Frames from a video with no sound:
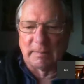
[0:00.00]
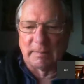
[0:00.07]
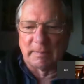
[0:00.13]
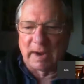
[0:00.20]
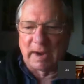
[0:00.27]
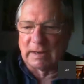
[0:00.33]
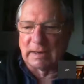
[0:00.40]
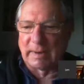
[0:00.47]
I
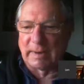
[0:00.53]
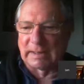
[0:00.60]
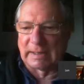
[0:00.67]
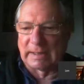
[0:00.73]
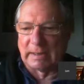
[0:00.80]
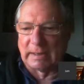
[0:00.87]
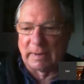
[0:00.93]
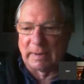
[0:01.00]
right? I
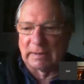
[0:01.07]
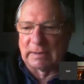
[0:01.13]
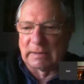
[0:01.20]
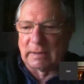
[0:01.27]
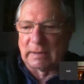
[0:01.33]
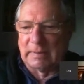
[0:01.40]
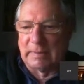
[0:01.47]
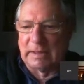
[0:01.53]

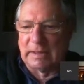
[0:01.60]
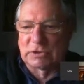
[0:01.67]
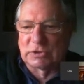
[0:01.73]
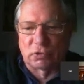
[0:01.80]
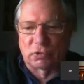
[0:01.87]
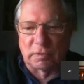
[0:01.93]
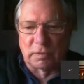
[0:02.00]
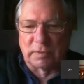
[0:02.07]
mean, it's
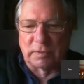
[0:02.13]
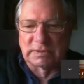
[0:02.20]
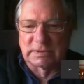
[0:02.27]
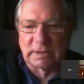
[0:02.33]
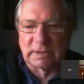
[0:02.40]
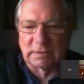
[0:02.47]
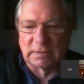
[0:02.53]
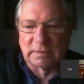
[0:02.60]
true, isn't
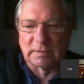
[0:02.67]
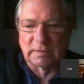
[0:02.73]
it?